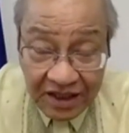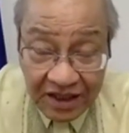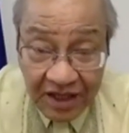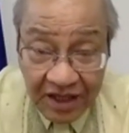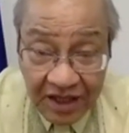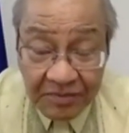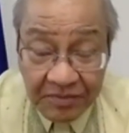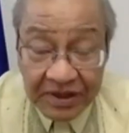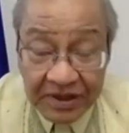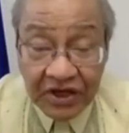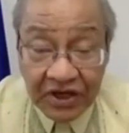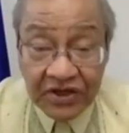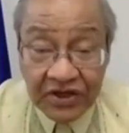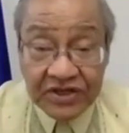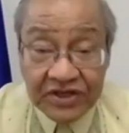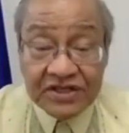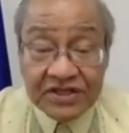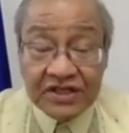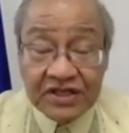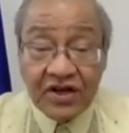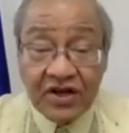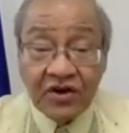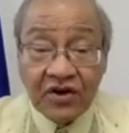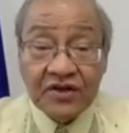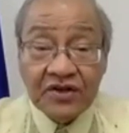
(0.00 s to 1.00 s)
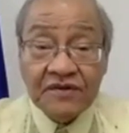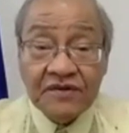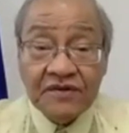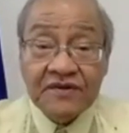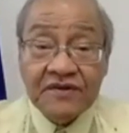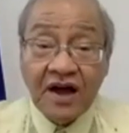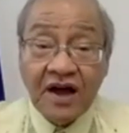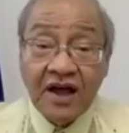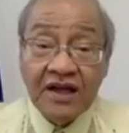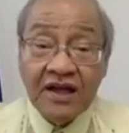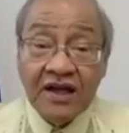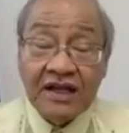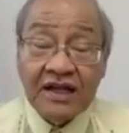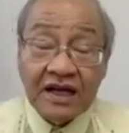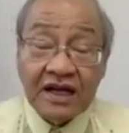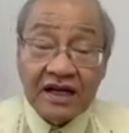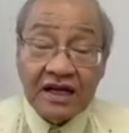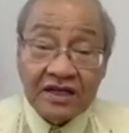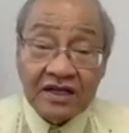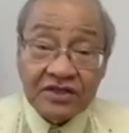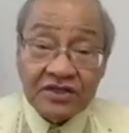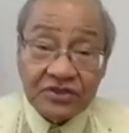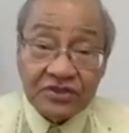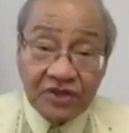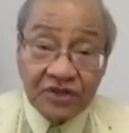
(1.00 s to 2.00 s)
Because the code of conduct,
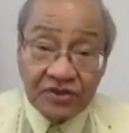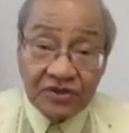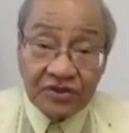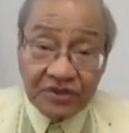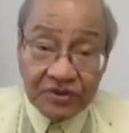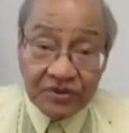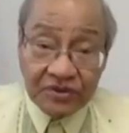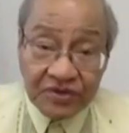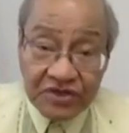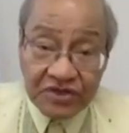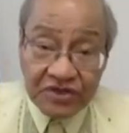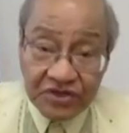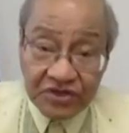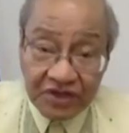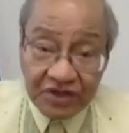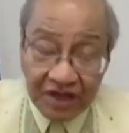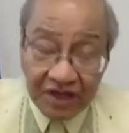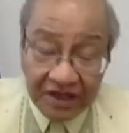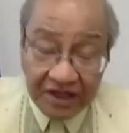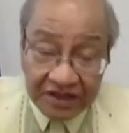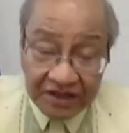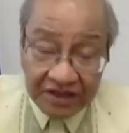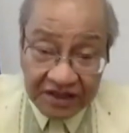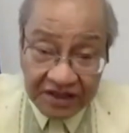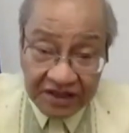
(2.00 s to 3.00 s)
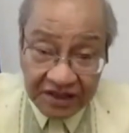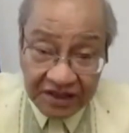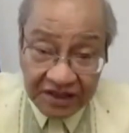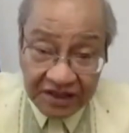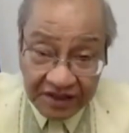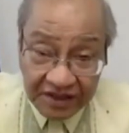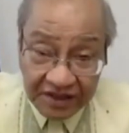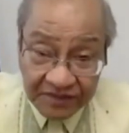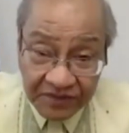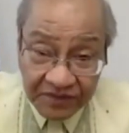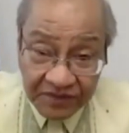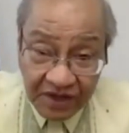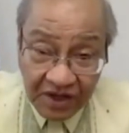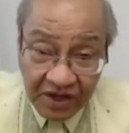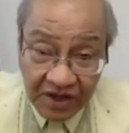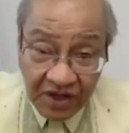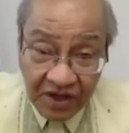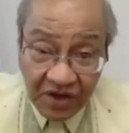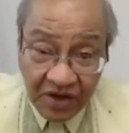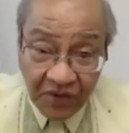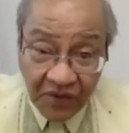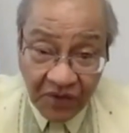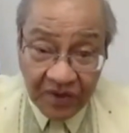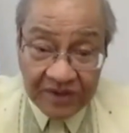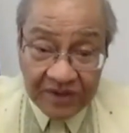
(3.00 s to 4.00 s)
as you know, the original idea
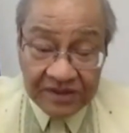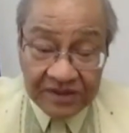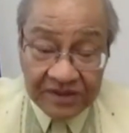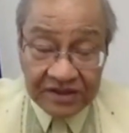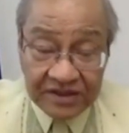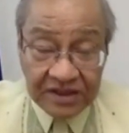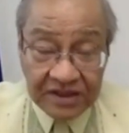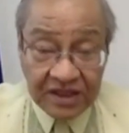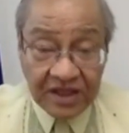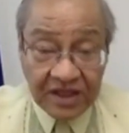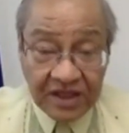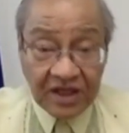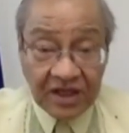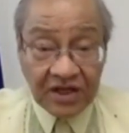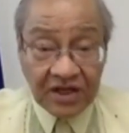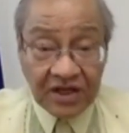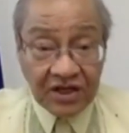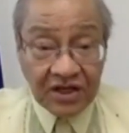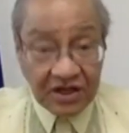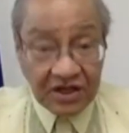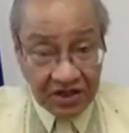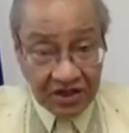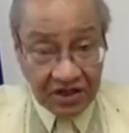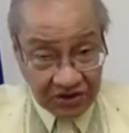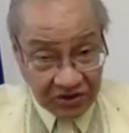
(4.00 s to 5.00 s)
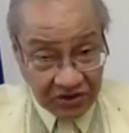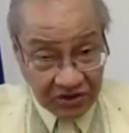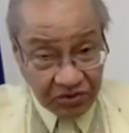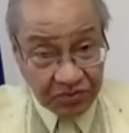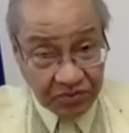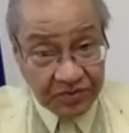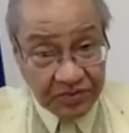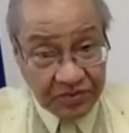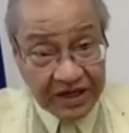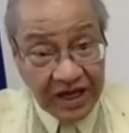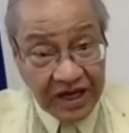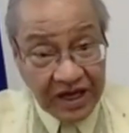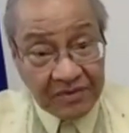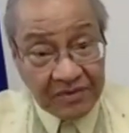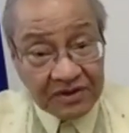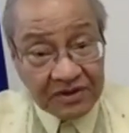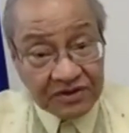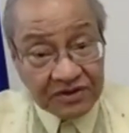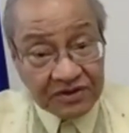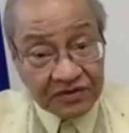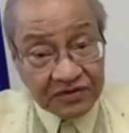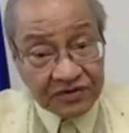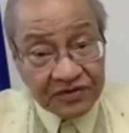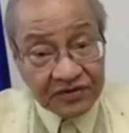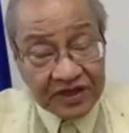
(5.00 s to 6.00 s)
was to be able to
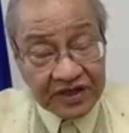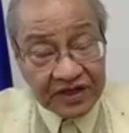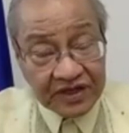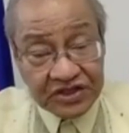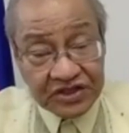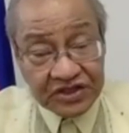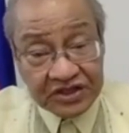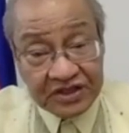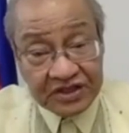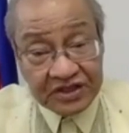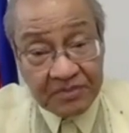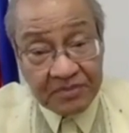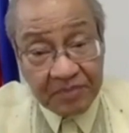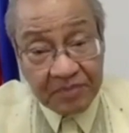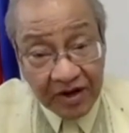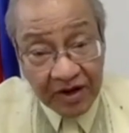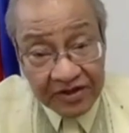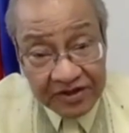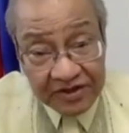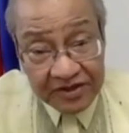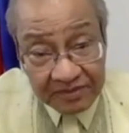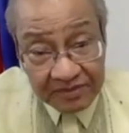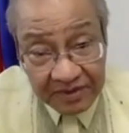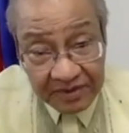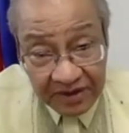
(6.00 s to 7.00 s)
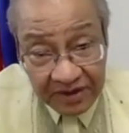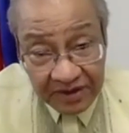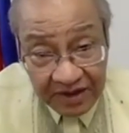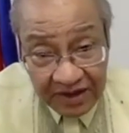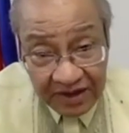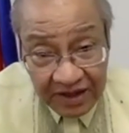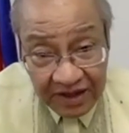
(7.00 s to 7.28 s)
finish it, if possible,